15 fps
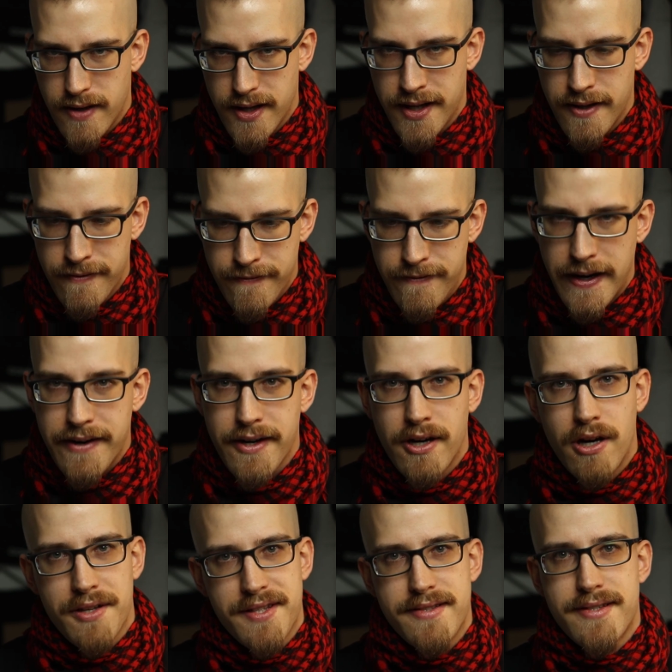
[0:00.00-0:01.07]
in a very
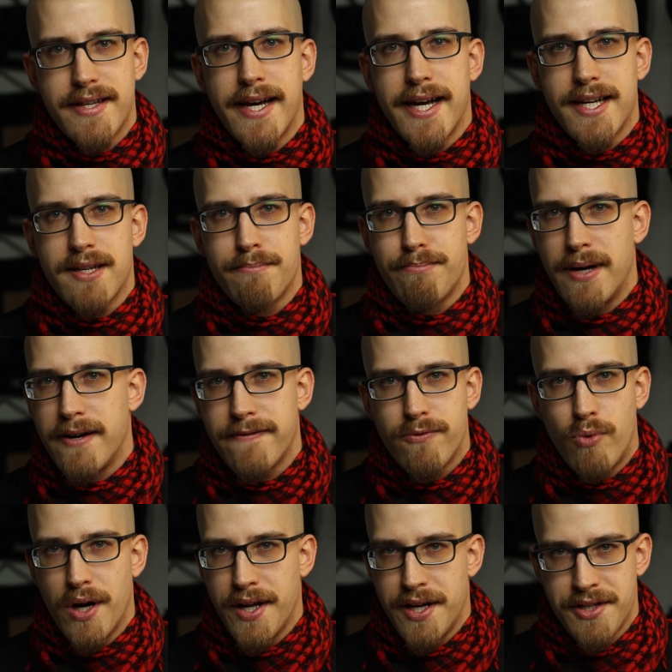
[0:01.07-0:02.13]
hot state,
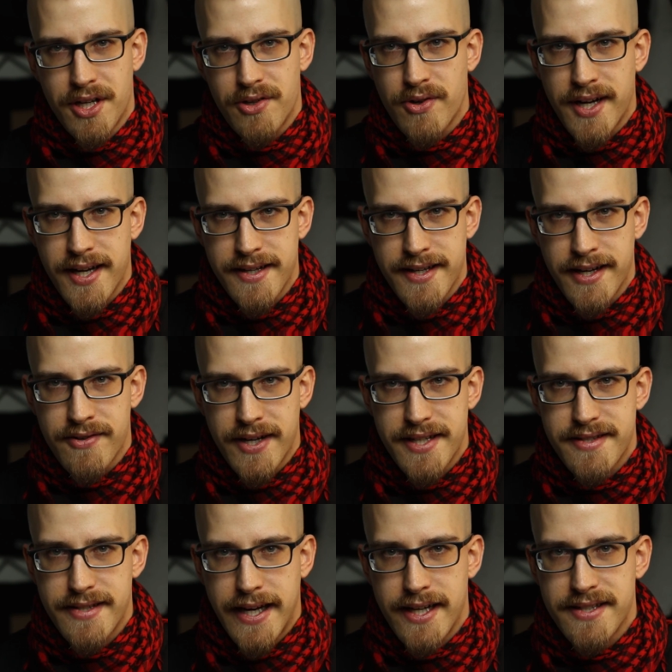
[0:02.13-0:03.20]
above 100
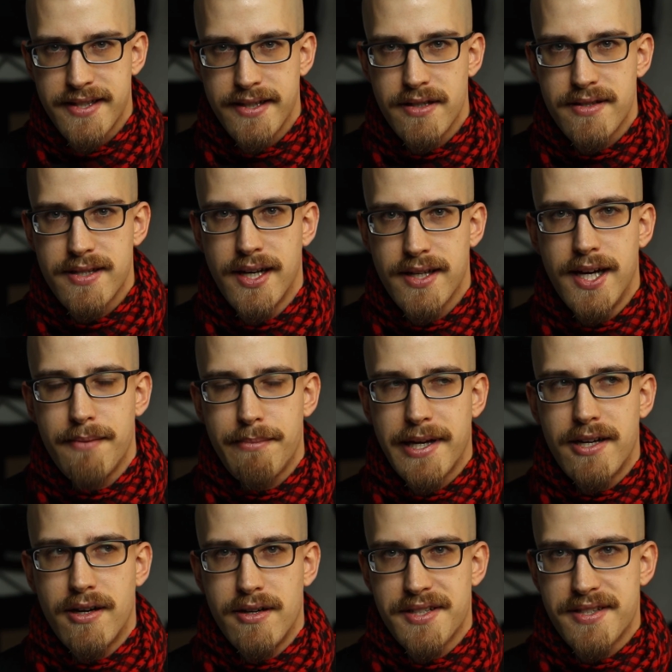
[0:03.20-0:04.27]
degrees Celsius,
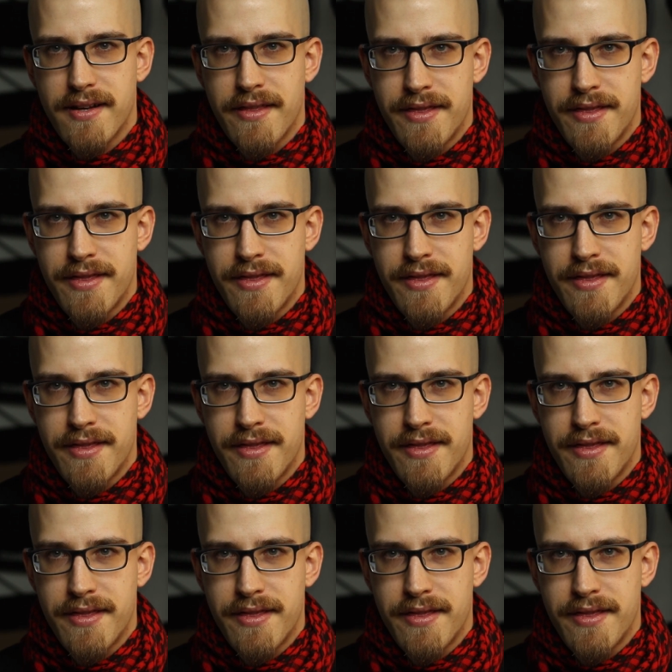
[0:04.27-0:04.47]
because